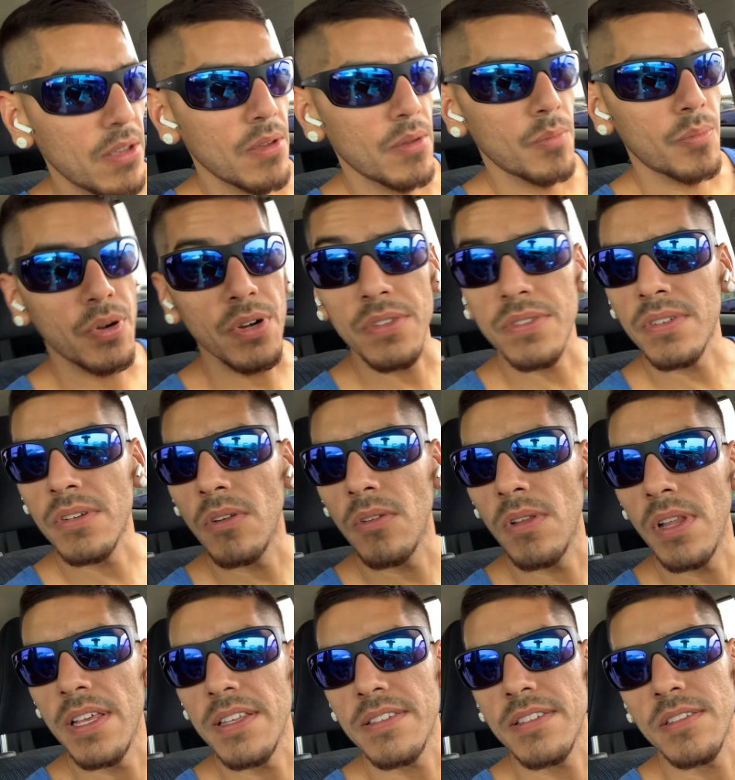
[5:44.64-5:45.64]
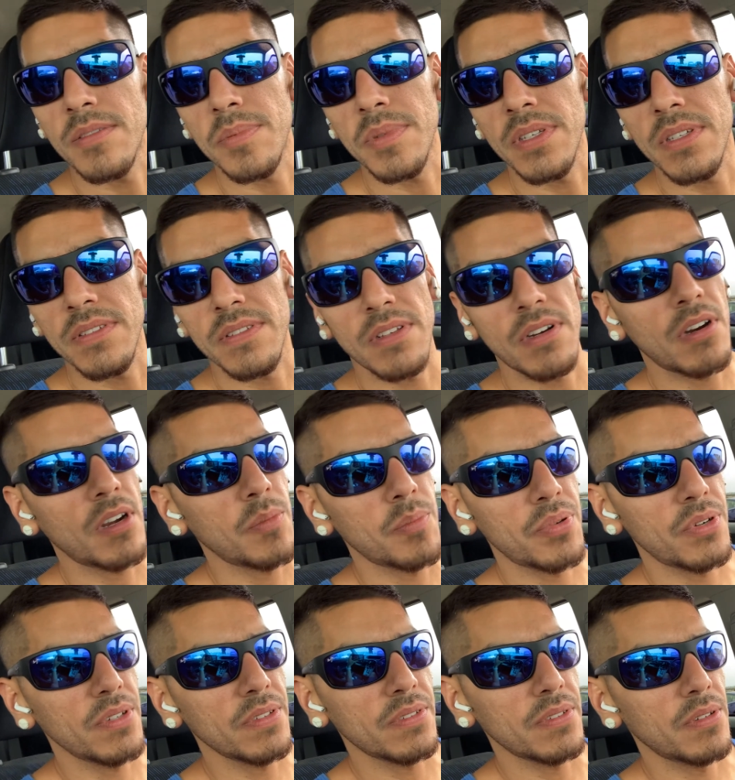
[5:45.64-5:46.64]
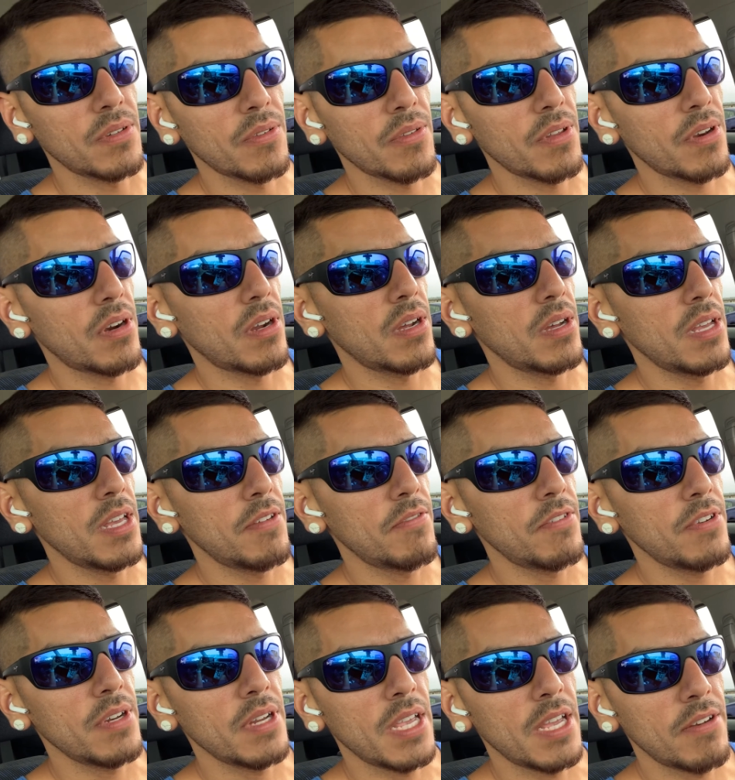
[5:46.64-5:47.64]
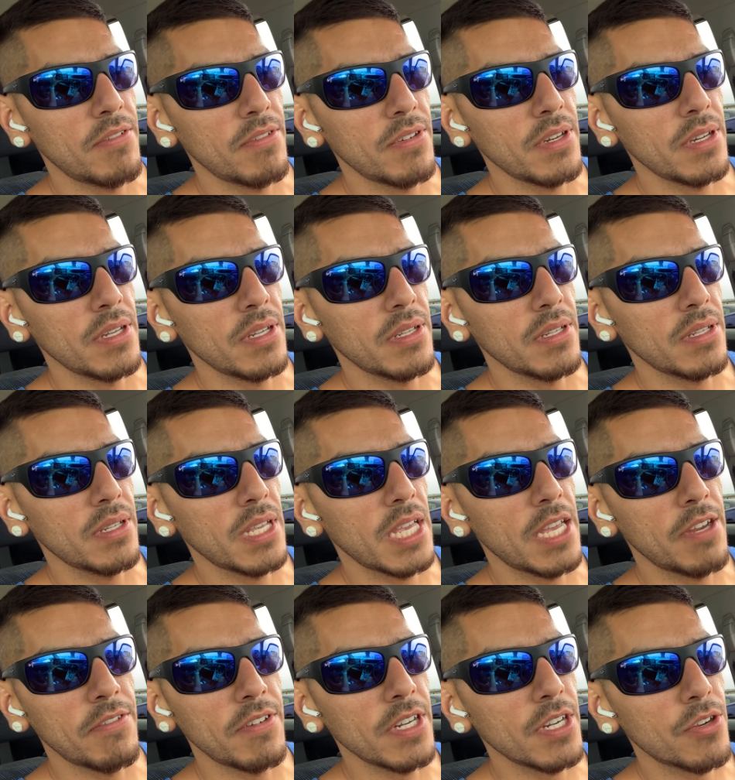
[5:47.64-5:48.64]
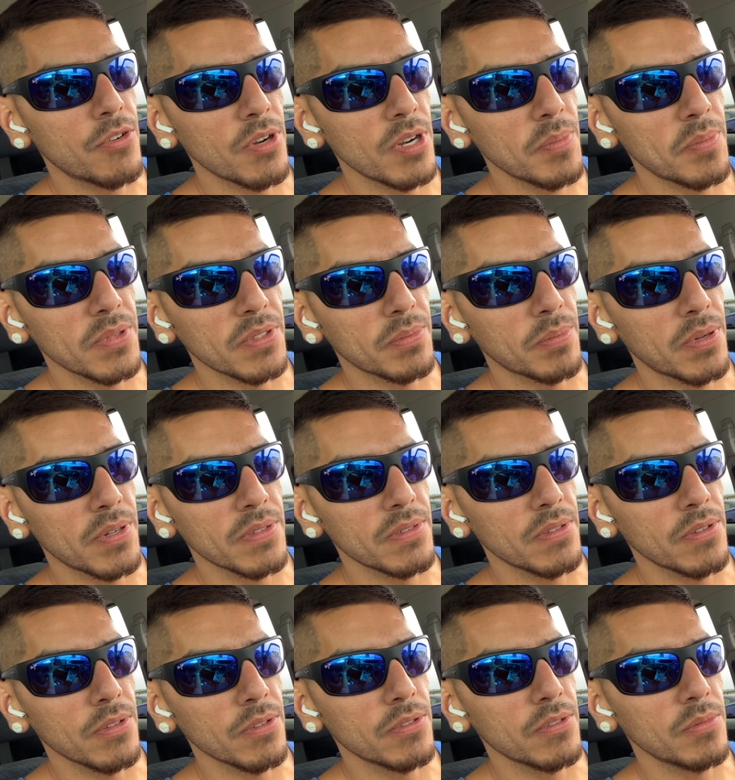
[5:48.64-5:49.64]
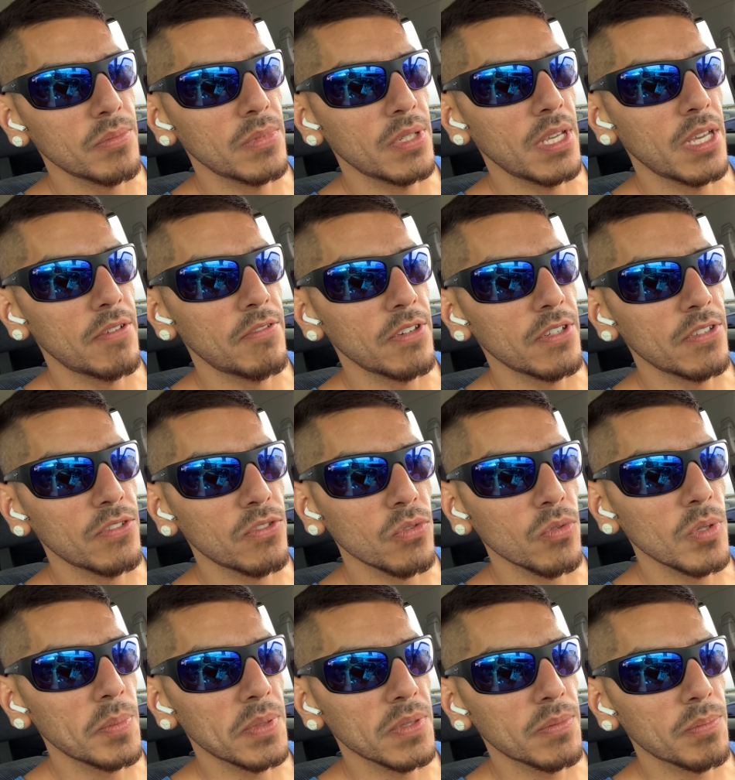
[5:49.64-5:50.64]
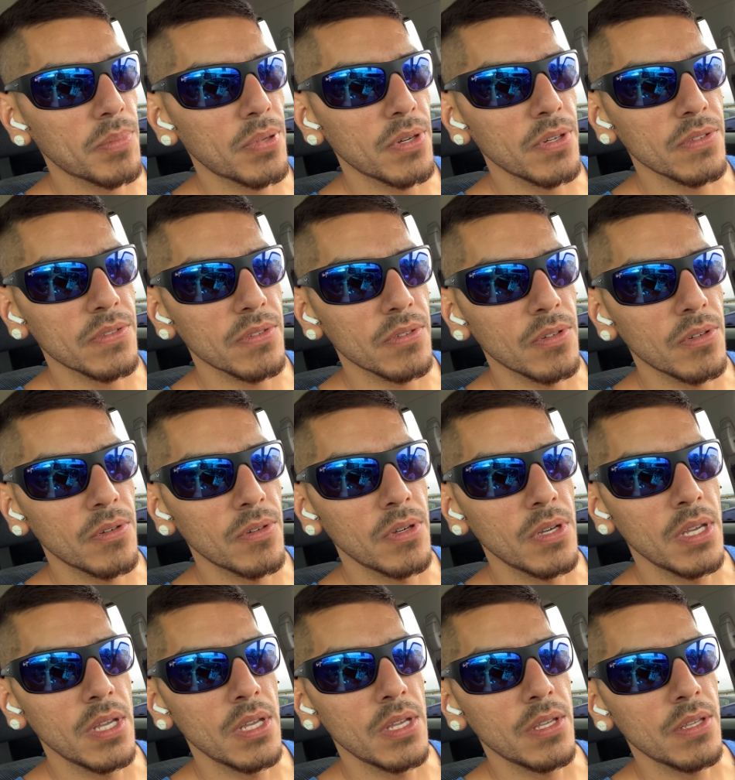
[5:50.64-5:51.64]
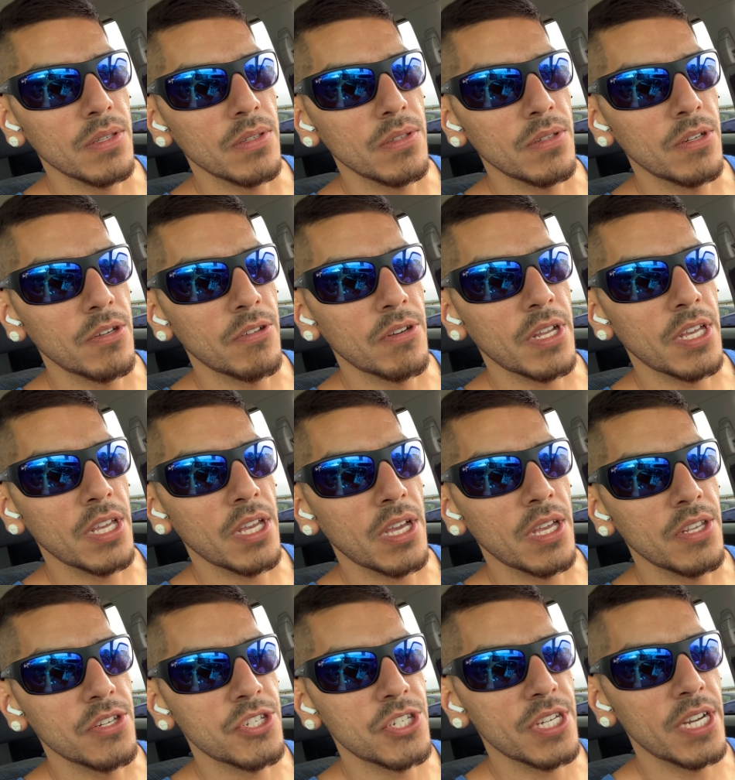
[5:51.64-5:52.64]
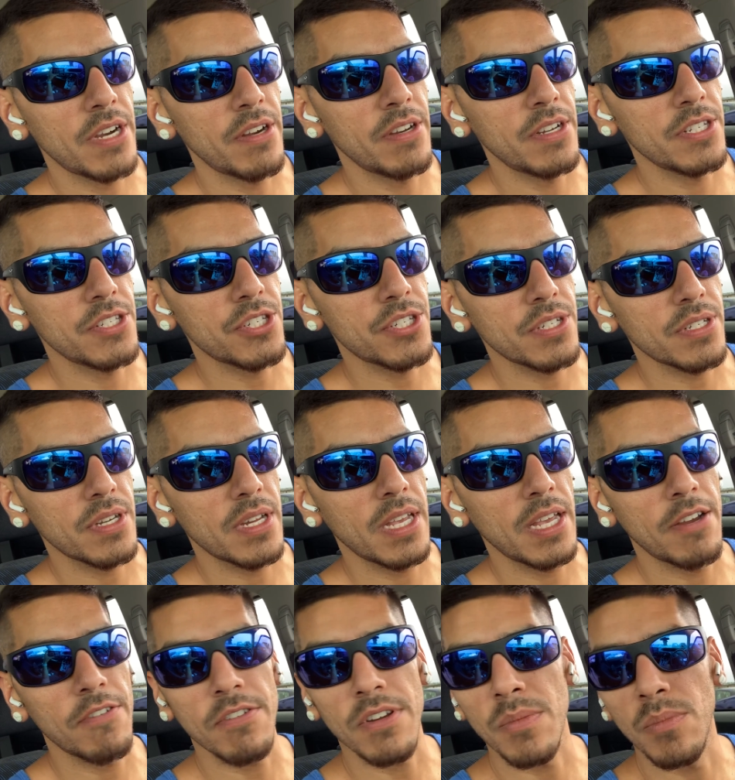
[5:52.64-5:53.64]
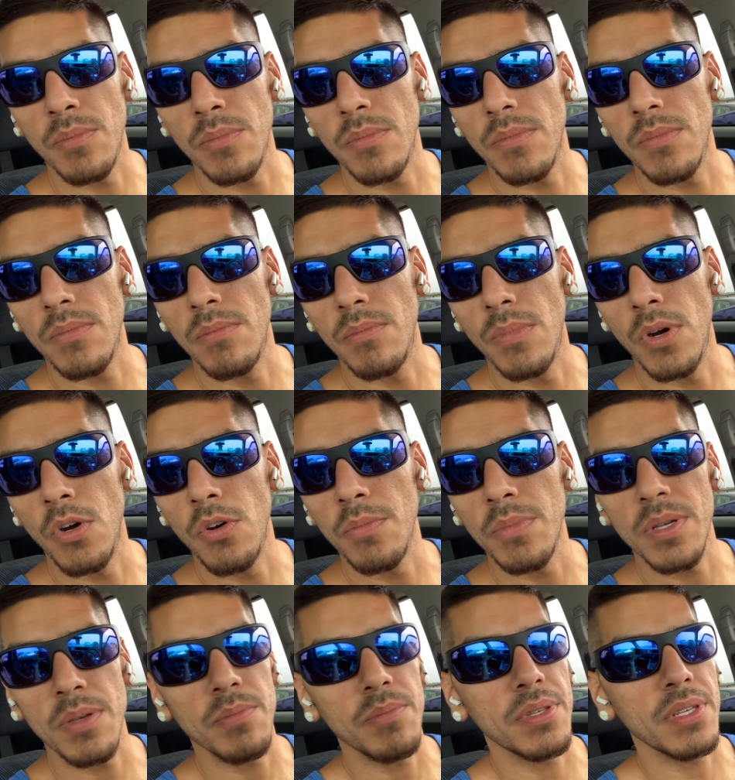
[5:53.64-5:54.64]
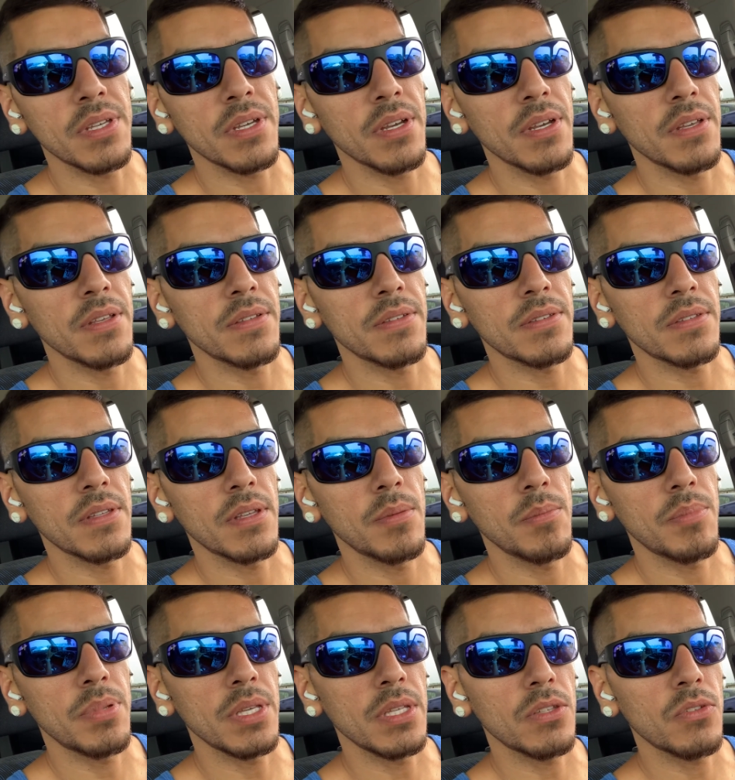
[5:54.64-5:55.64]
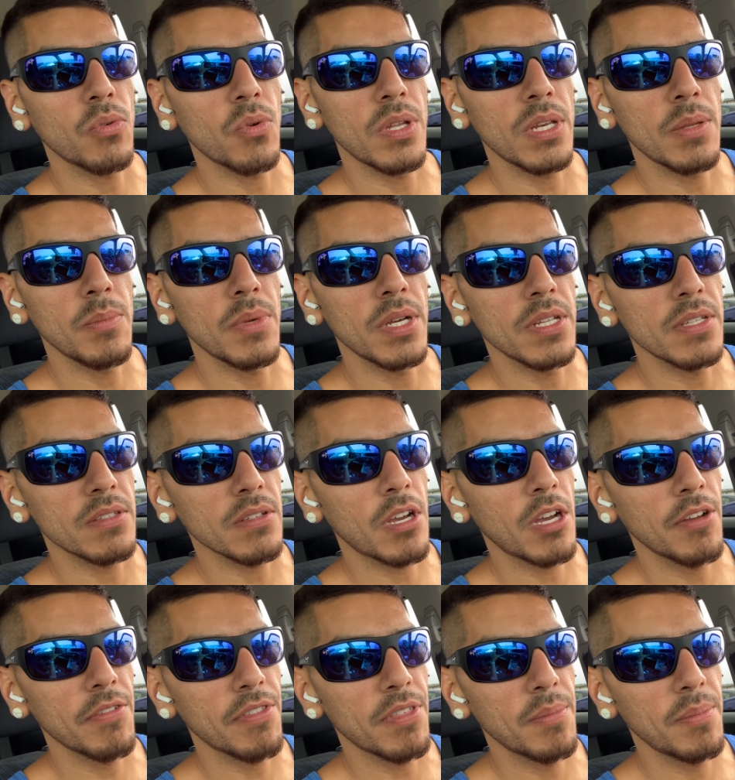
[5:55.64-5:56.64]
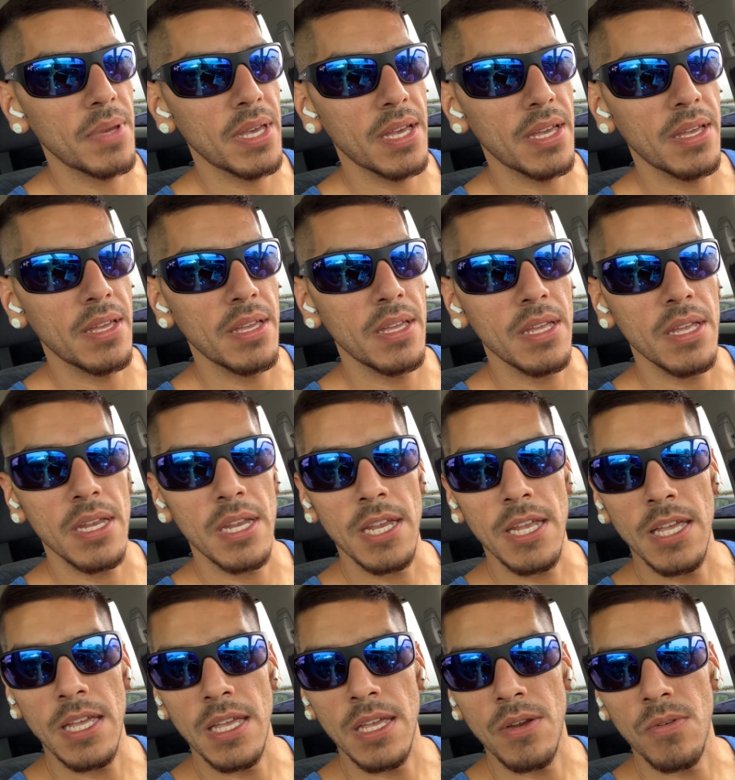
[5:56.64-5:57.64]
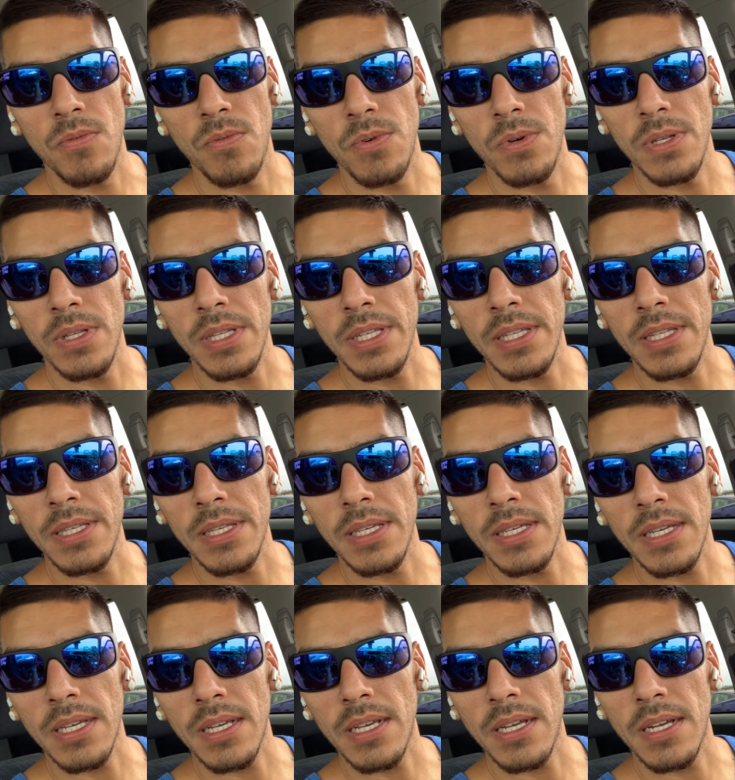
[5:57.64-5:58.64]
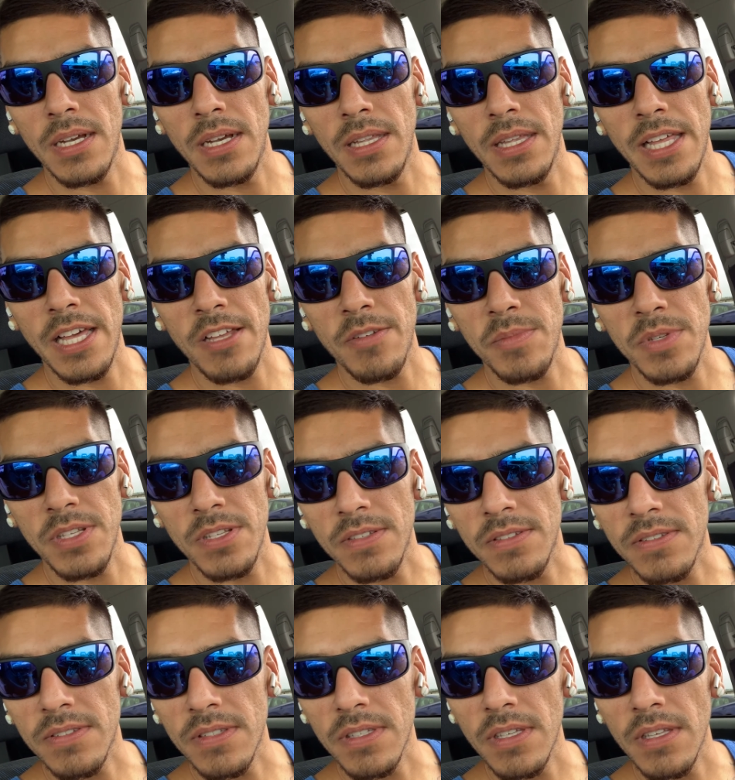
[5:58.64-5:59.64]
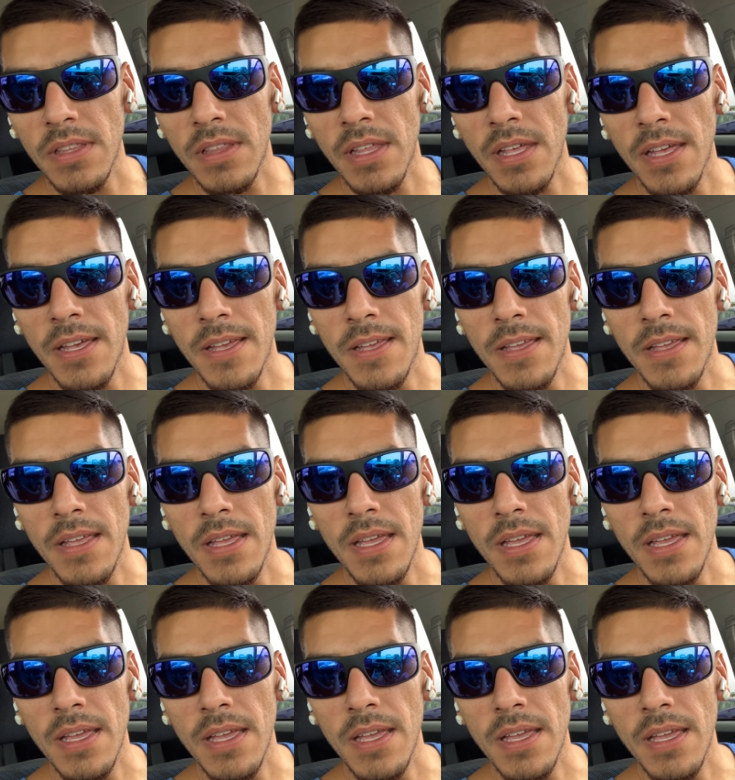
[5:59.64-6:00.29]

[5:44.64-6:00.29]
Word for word: personal lessons because they're all personal. They're all every every every grip is personal to me. Every sweep is personal, you know. And I, I cherish every moment because being 20 months off the mat really allowed me to see that